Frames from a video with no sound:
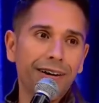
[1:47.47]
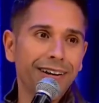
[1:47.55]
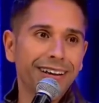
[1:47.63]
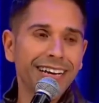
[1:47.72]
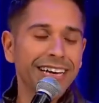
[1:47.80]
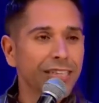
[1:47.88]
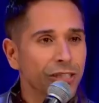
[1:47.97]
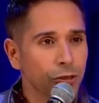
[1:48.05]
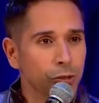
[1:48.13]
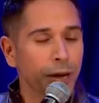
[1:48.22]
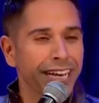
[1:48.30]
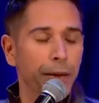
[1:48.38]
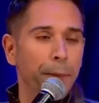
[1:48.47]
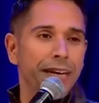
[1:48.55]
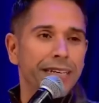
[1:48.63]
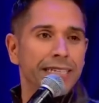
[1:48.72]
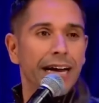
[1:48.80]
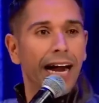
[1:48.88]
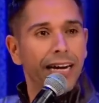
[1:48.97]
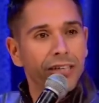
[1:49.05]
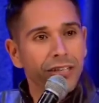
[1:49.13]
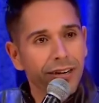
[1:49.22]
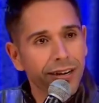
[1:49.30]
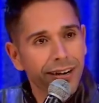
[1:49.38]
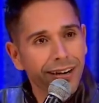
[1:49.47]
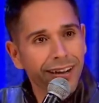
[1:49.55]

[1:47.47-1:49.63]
He's so smart. He could be a doctor,